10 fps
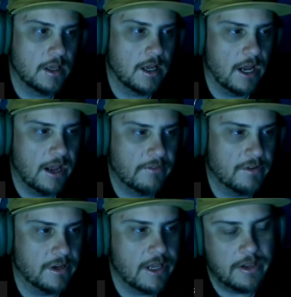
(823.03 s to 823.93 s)
I have
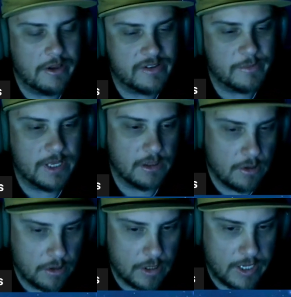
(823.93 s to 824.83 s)
to, yeah, you have to make
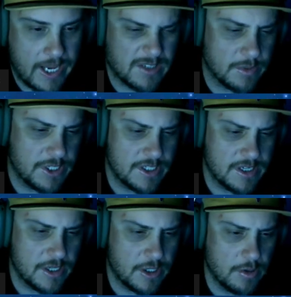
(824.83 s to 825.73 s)
longer casts, which isn't
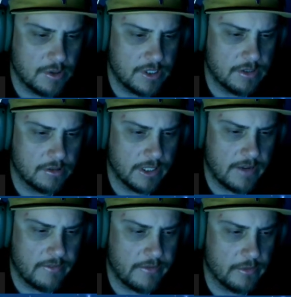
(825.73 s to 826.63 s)
a huge deal. Like
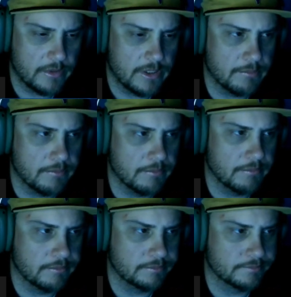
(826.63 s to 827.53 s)
I've never really
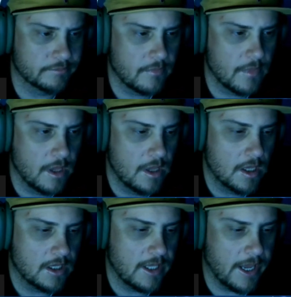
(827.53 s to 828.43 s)

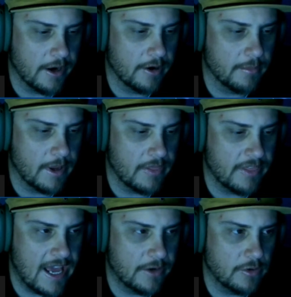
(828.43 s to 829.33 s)
cared about
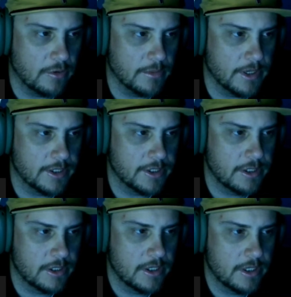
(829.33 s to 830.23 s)
that too
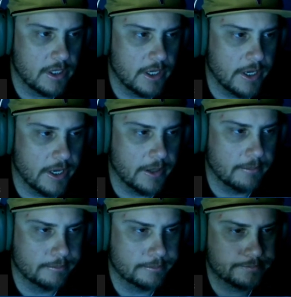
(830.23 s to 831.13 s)
much.
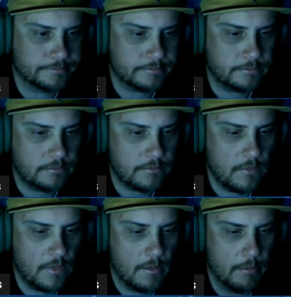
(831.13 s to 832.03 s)
Um,
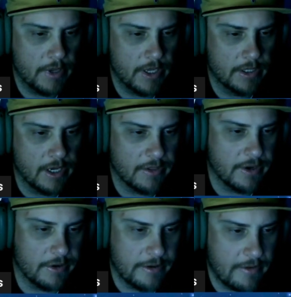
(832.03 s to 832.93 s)
but oh, they
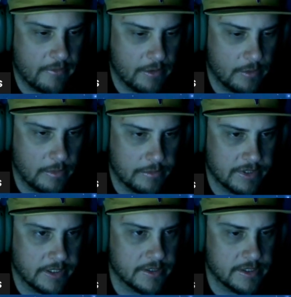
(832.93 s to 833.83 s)
don't even have it on their
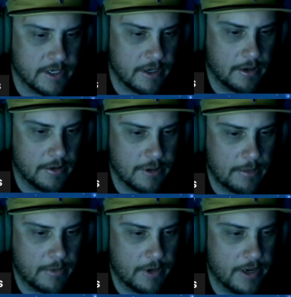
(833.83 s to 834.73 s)
website because it's not on a
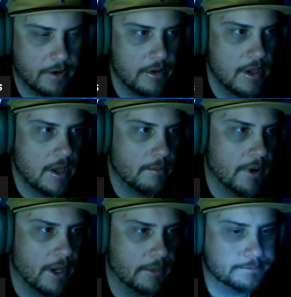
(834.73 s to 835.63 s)
drop right now.
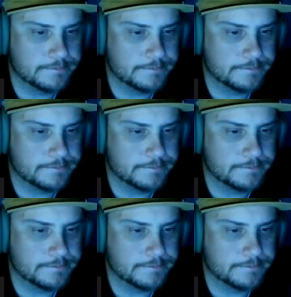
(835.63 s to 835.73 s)
But mm